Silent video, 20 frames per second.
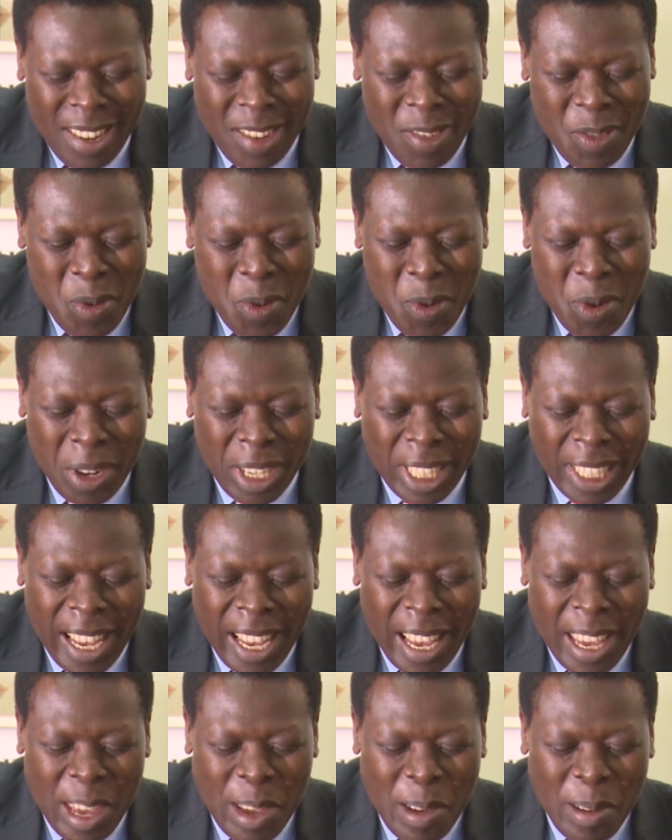who was
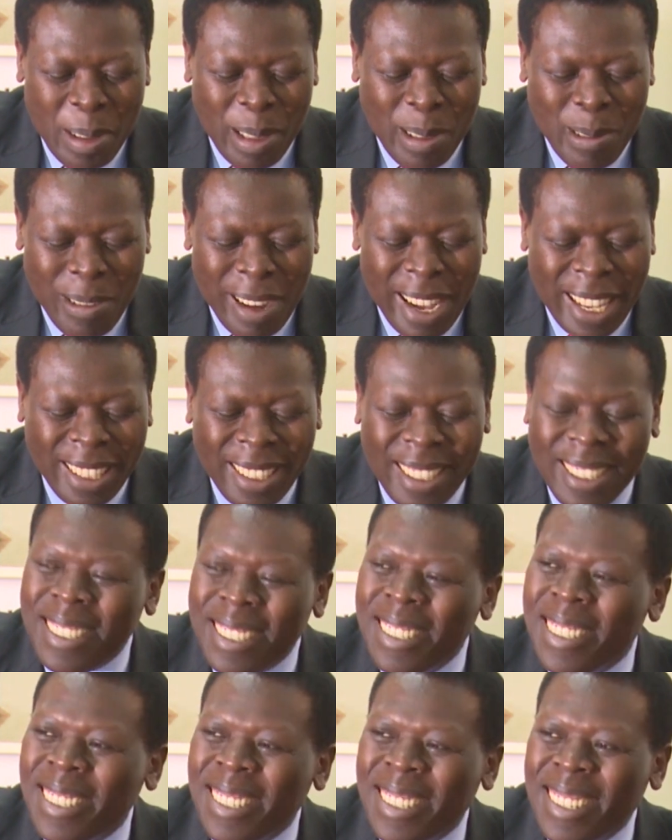a youth
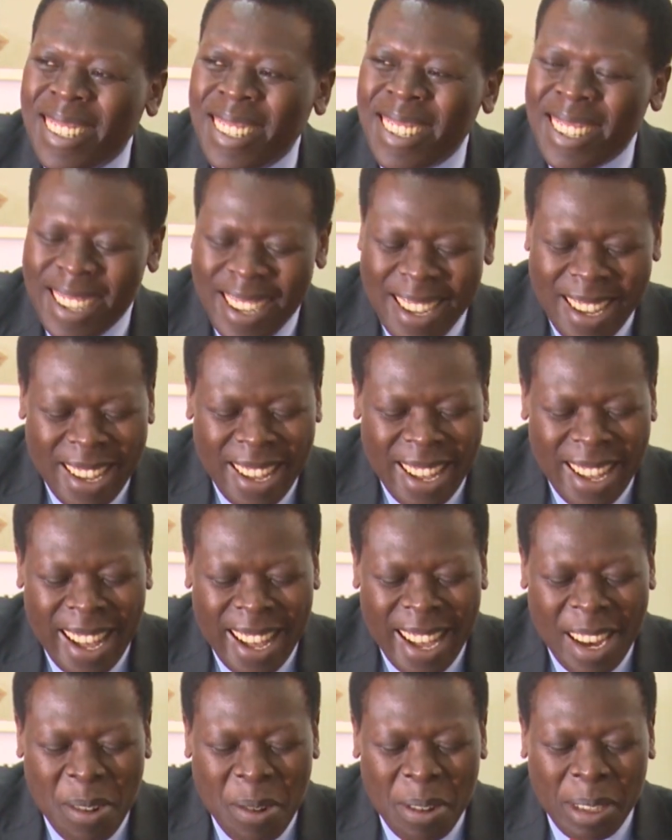once
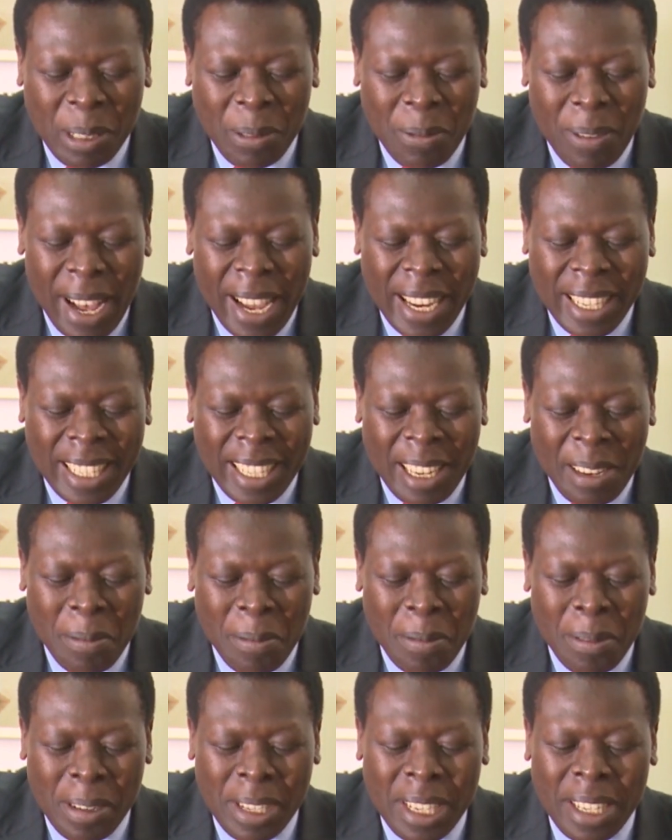and who was fighting
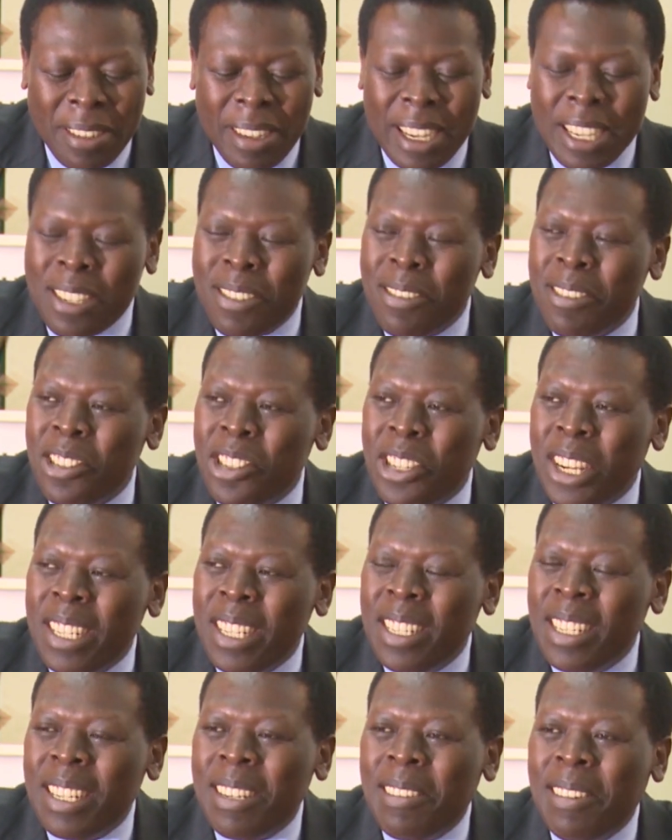for generational
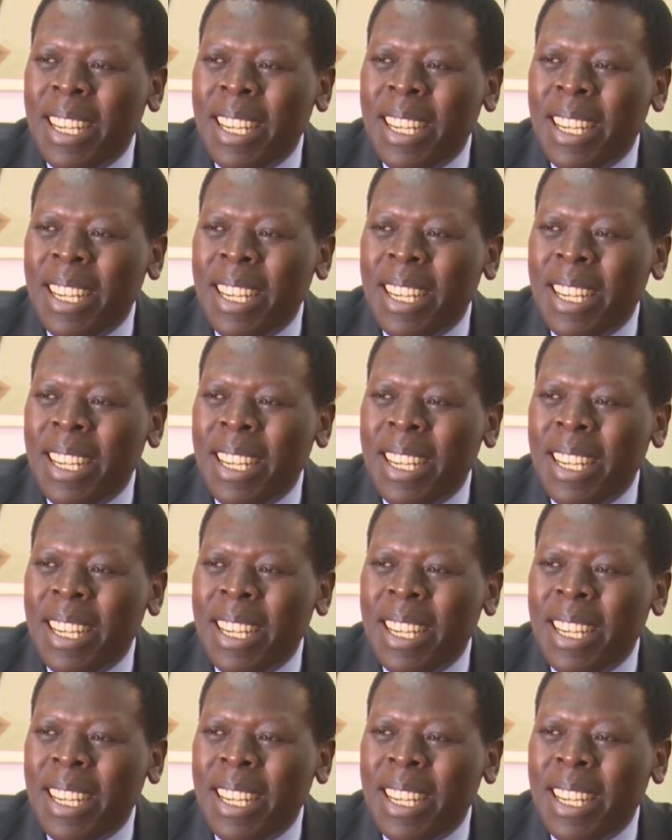change in our